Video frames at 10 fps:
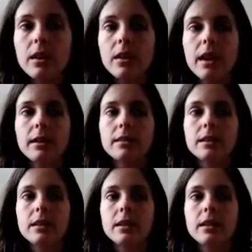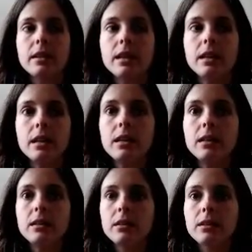that they
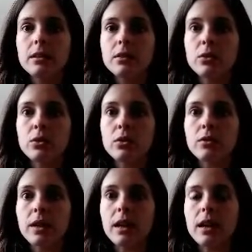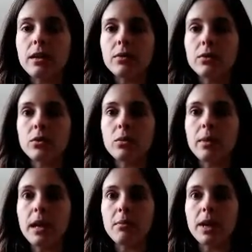need to survive, so
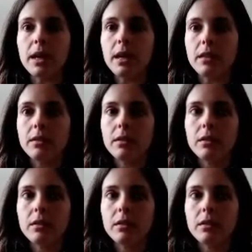make money.